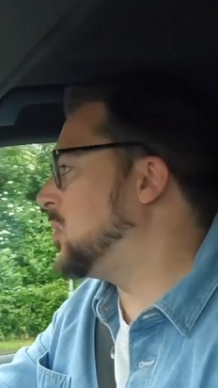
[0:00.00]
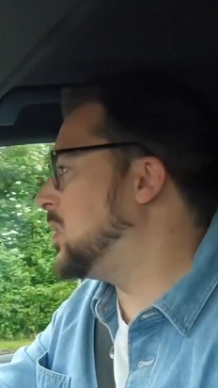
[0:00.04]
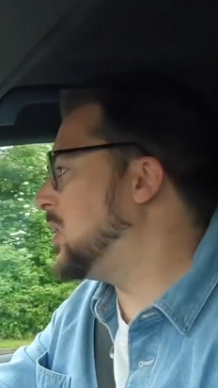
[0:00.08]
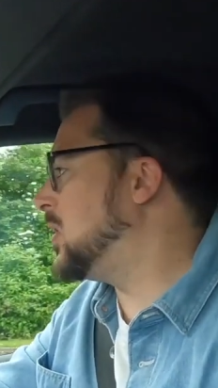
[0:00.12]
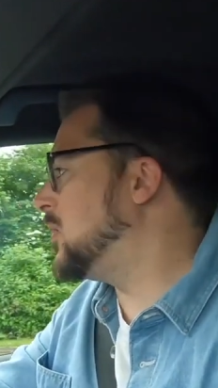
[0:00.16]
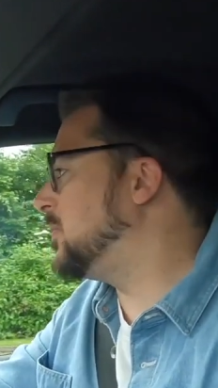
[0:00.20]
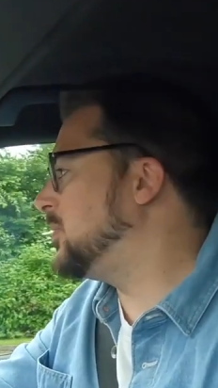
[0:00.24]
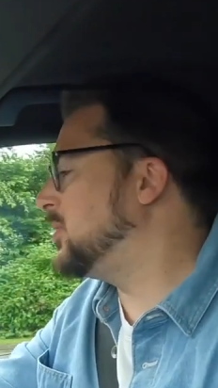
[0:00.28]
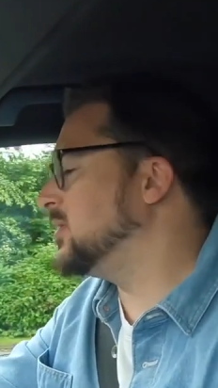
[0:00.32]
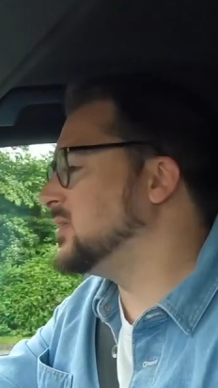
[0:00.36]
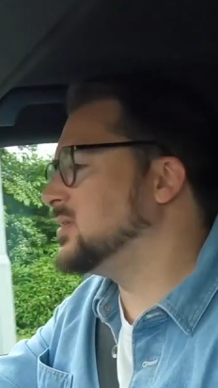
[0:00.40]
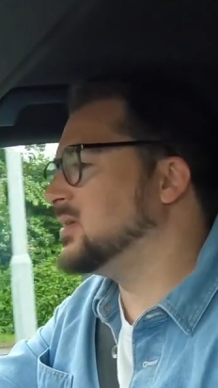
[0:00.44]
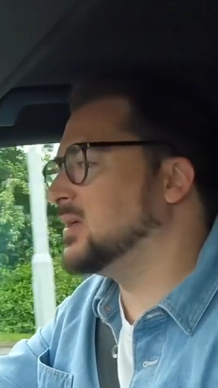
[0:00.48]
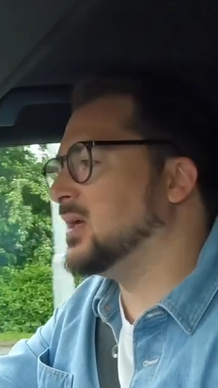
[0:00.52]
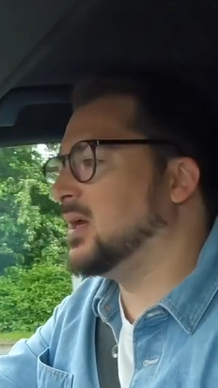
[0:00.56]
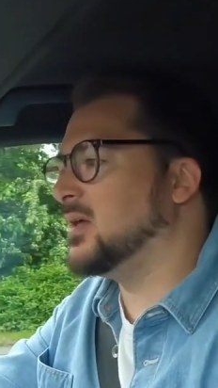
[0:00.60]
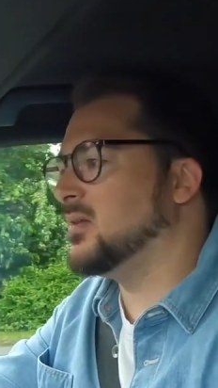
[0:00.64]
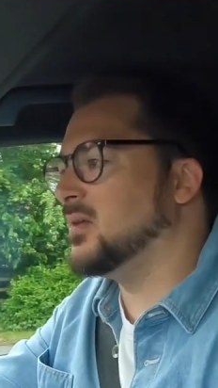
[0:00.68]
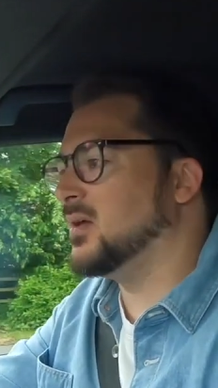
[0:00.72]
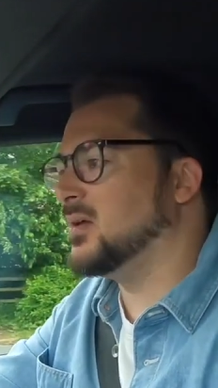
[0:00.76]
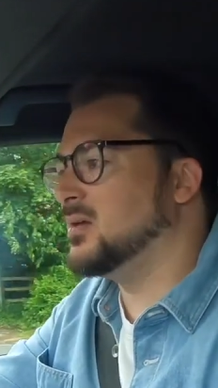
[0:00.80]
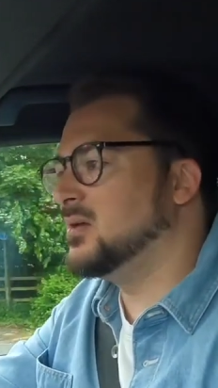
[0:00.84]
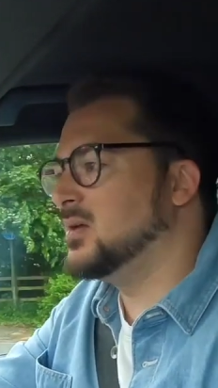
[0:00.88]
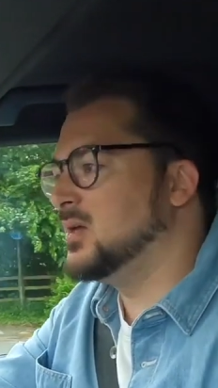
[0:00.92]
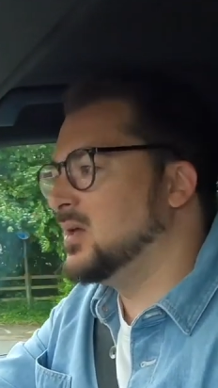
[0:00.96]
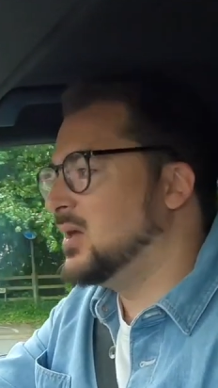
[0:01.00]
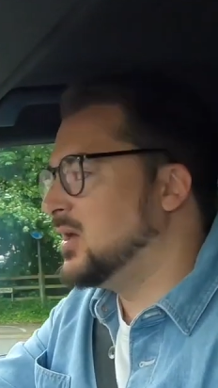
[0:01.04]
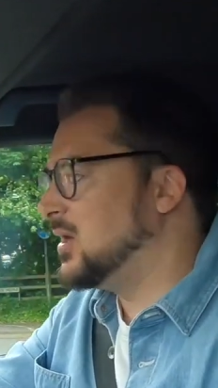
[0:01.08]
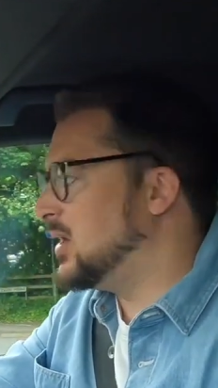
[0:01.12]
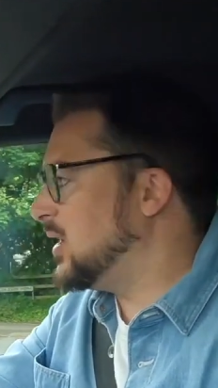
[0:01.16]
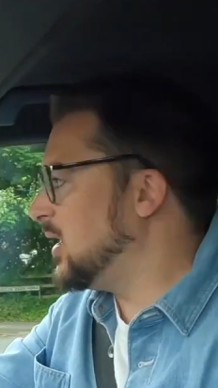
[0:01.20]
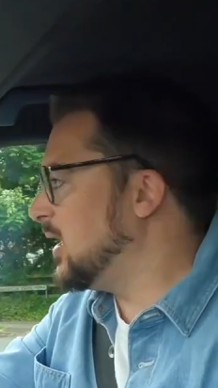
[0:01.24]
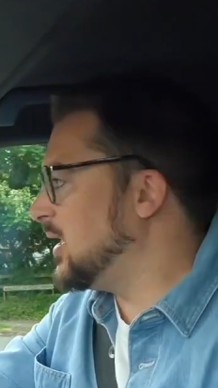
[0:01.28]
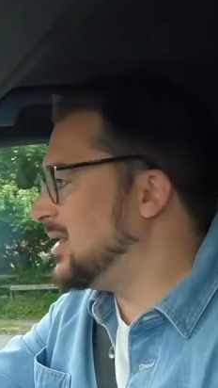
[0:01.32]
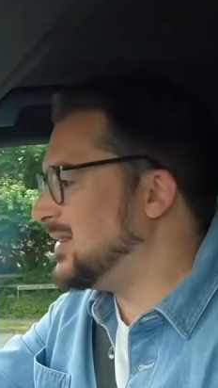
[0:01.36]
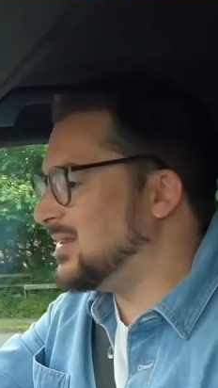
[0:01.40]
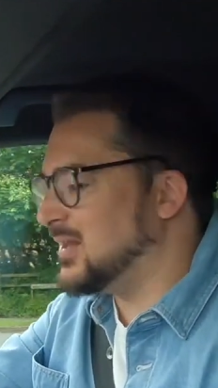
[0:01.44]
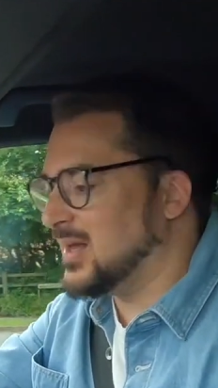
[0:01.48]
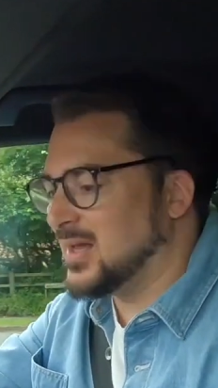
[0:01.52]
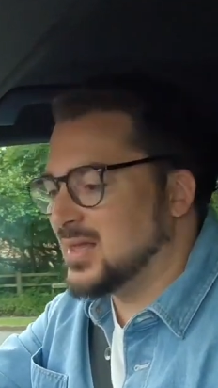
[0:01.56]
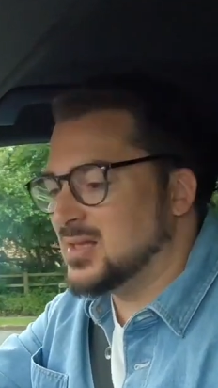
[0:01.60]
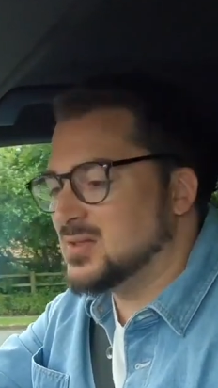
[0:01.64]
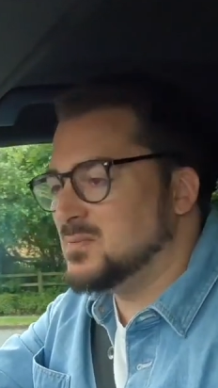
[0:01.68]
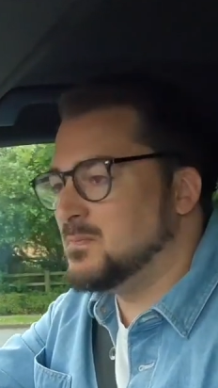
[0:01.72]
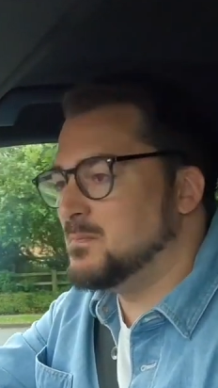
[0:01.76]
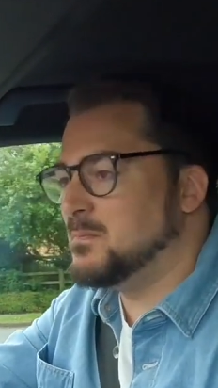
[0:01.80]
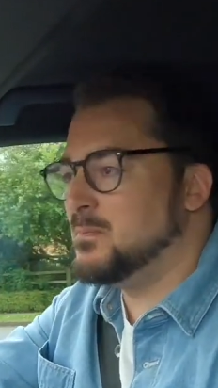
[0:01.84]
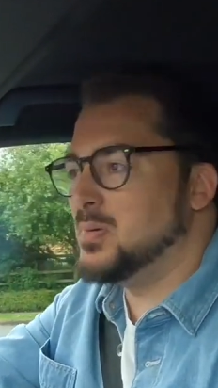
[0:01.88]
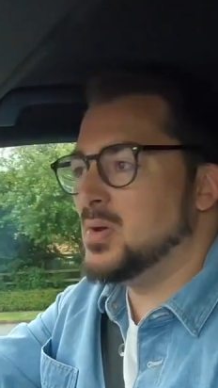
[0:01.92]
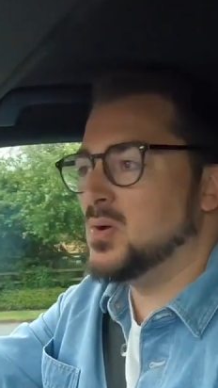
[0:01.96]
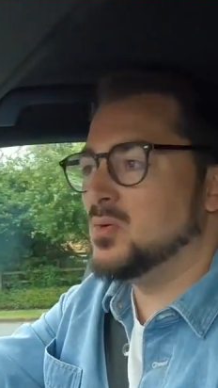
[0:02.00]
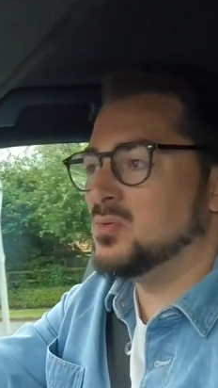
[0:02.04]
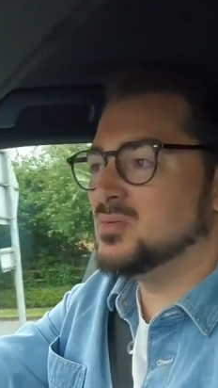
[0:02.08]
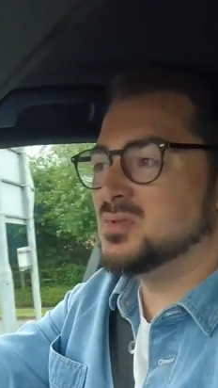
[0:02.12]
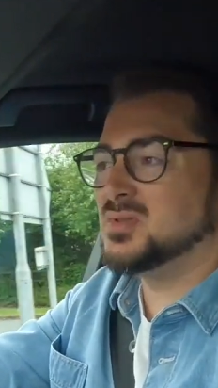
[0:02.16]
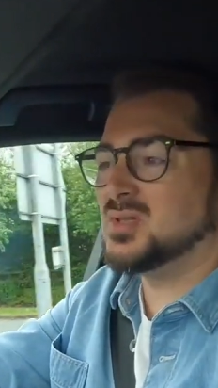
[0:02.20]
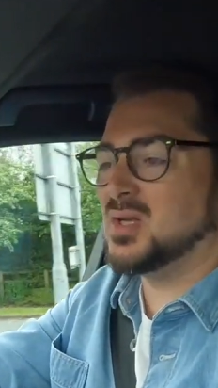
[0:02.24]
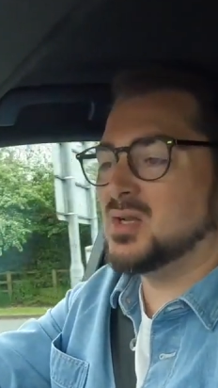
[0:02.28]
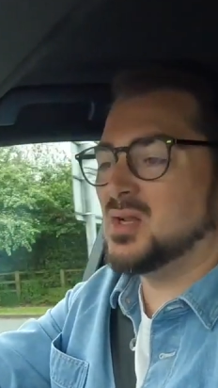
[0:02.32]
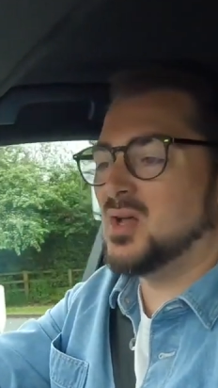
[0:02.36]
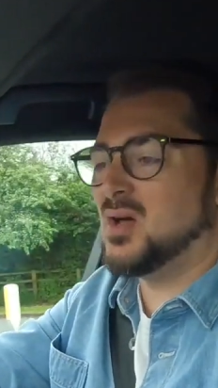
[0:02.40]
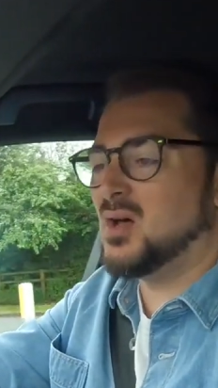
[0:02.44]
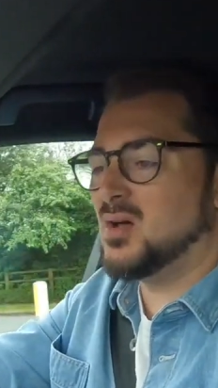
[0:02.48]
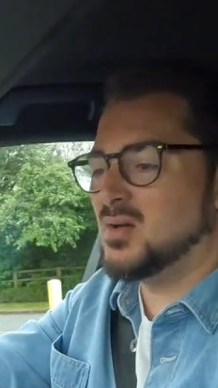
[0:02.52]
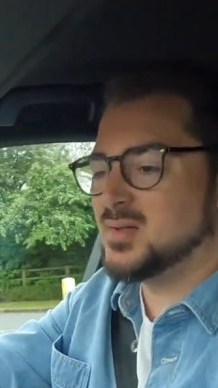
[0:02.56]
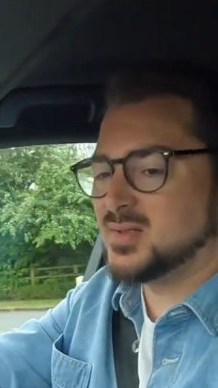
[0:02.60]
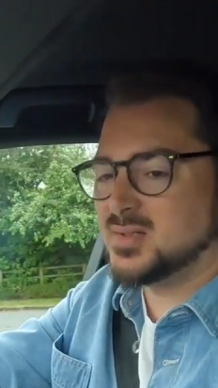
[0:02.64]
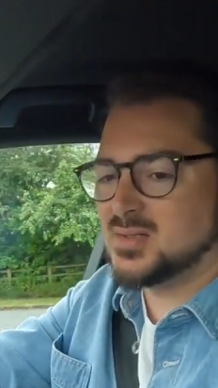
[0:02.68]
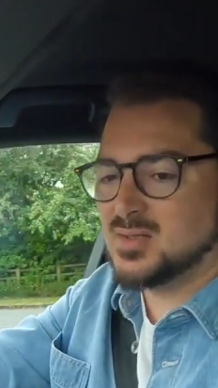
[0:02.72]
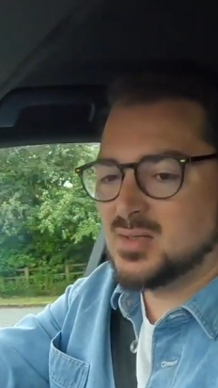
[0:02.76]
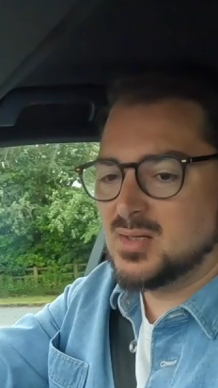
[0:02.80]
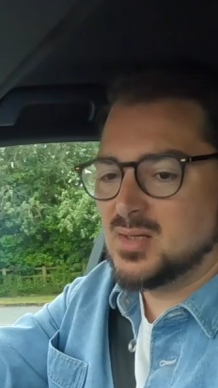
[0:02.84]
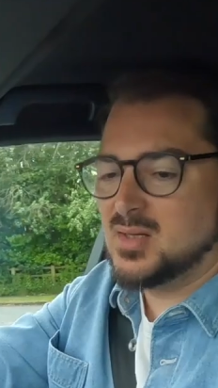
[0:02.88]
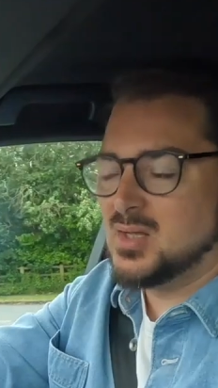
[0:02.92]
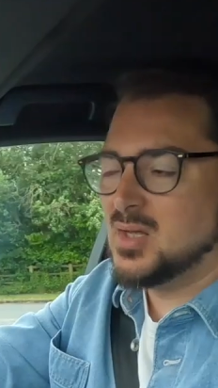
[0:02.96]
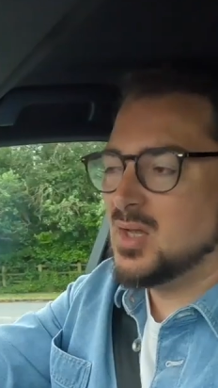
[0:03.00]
well put together and like it's built to last.